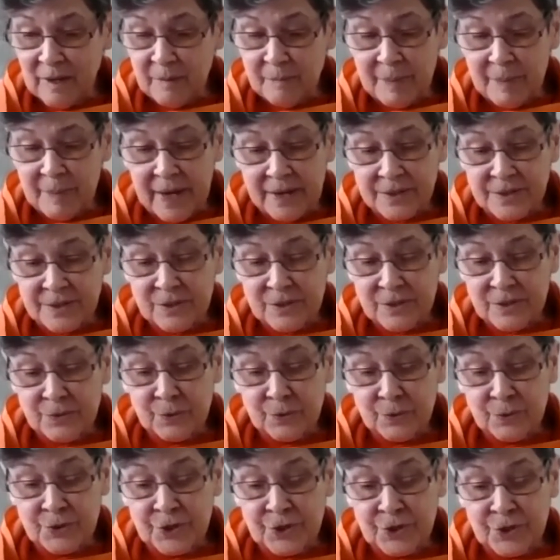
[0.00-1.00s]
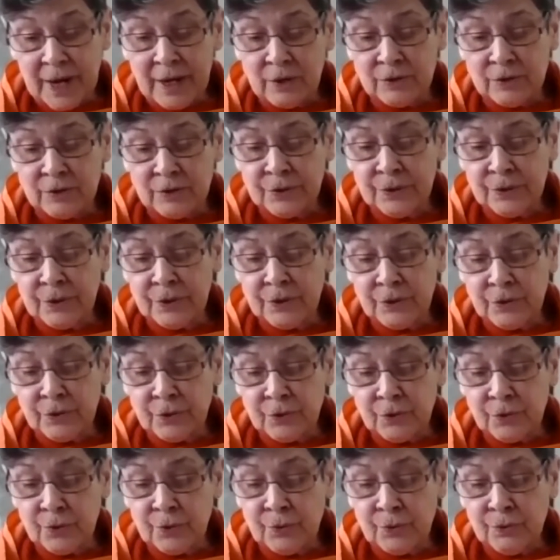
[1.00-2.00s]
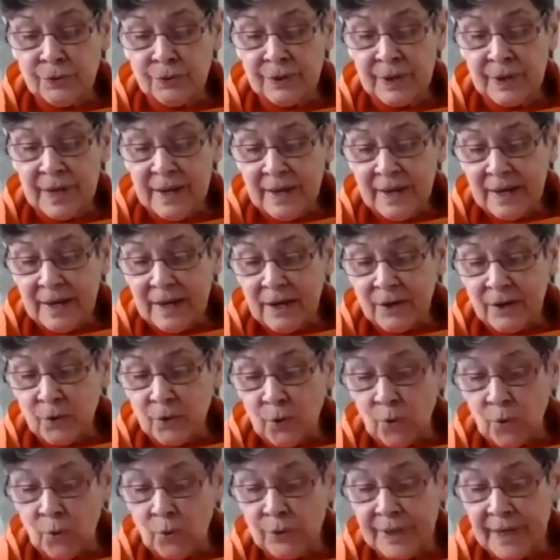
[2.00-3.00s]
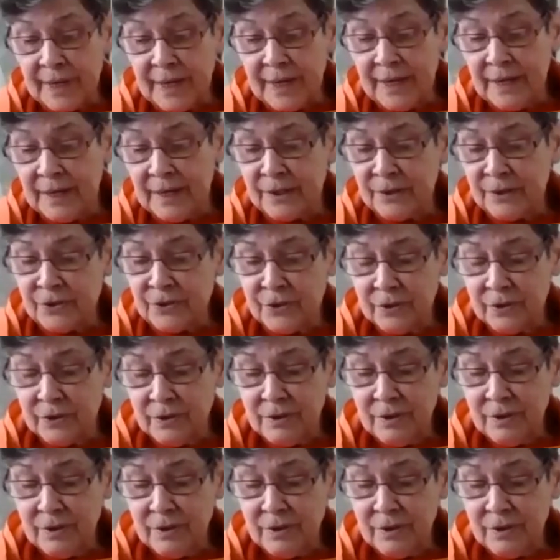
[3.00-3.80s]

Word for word: passes through childhood, youth, and old age,